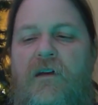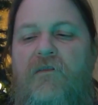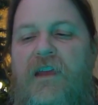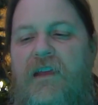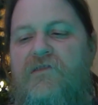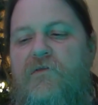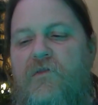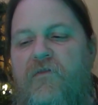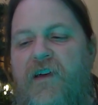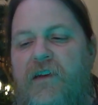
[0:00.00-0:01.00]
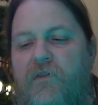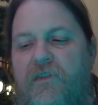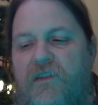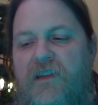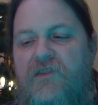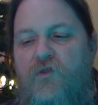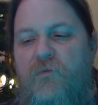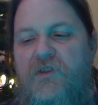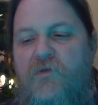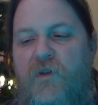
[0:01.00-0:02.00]
Okay, and so the final thing that you'll
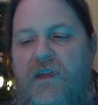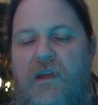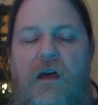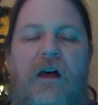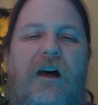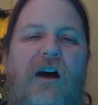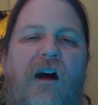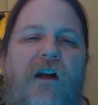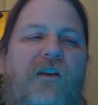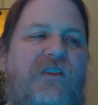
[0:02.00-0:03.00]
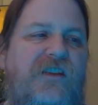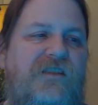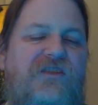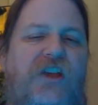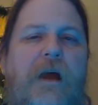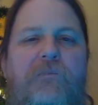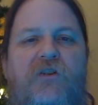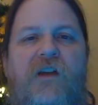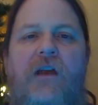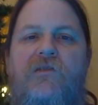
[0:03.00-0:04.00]
be doing are these
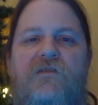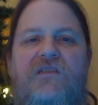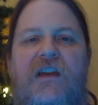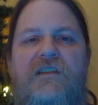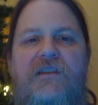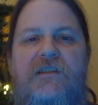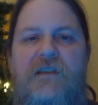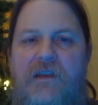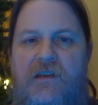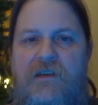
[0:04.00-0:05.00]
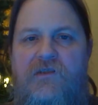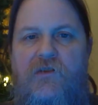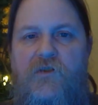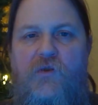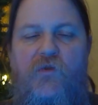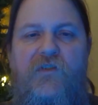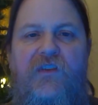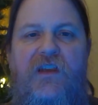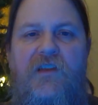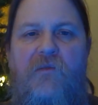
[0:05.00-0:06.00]
chapter exercises. So you will
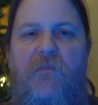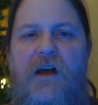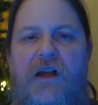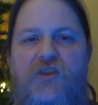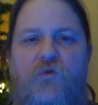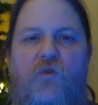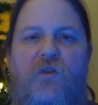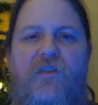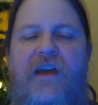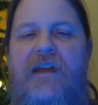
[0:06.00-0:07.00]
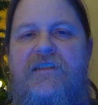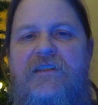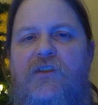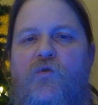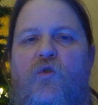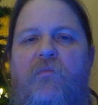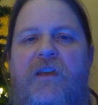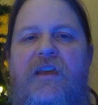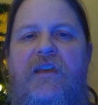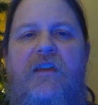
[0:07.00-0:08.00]
see in the module that you will
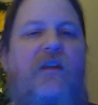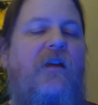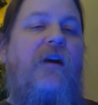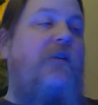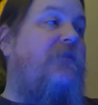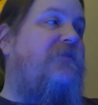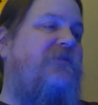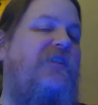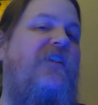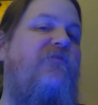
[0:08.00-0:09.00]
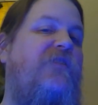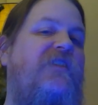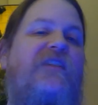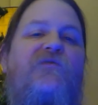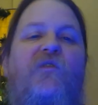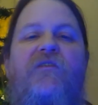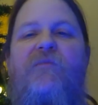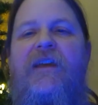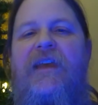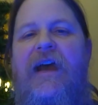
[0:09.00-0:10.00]
be, forgive me, that's one of
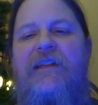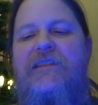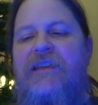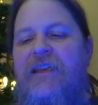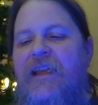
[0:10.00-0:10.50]
my cats.